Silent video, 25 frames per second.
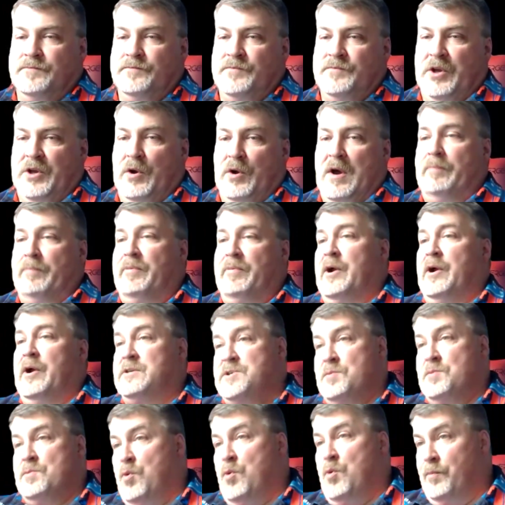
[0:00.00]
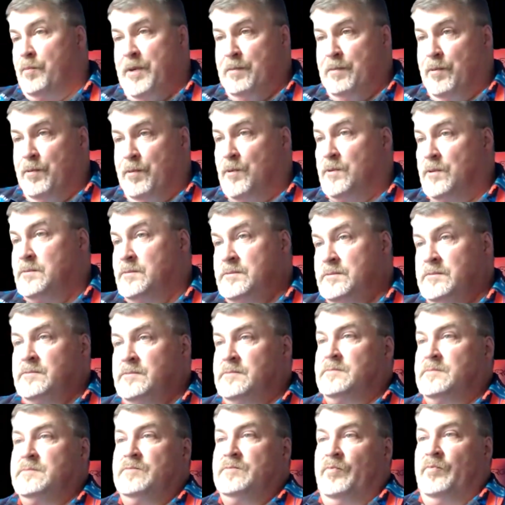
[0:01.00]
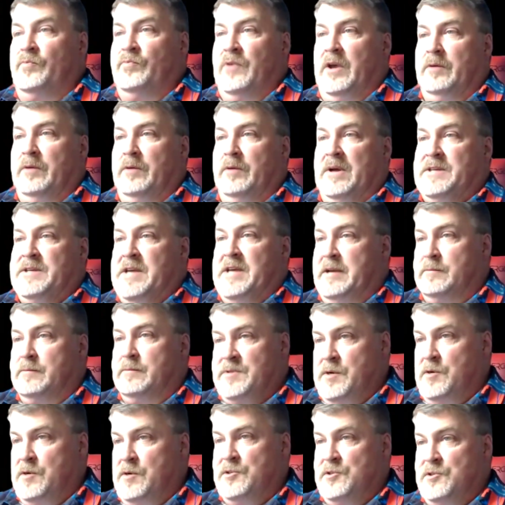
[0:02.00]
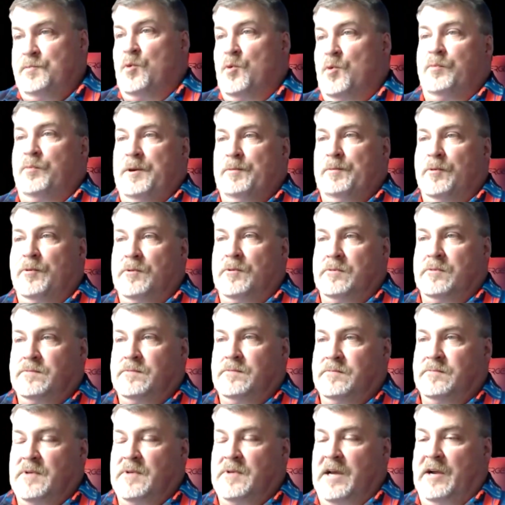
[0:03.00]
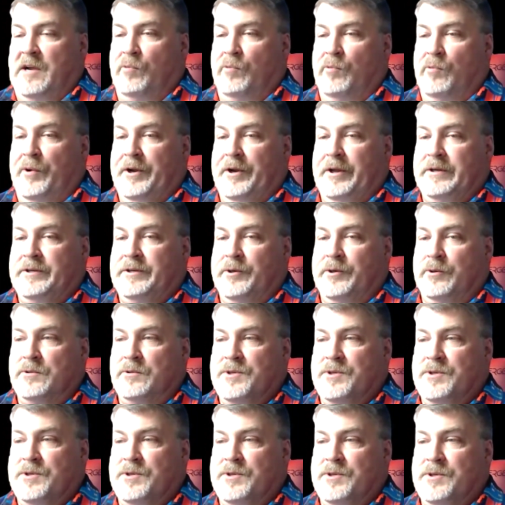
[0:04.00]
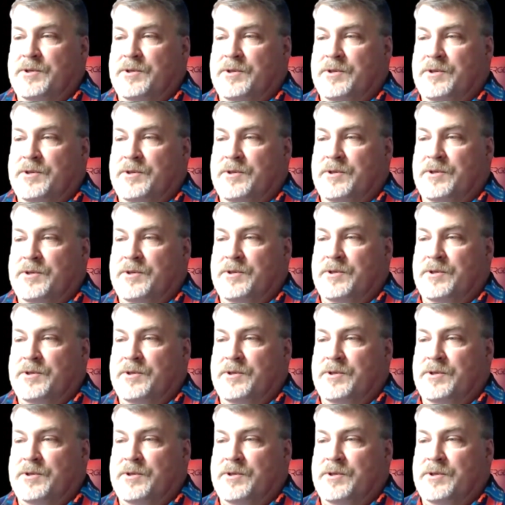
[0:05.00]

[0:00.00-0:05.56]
I'm there to support people, and my team's there to support people however we need to. So I'm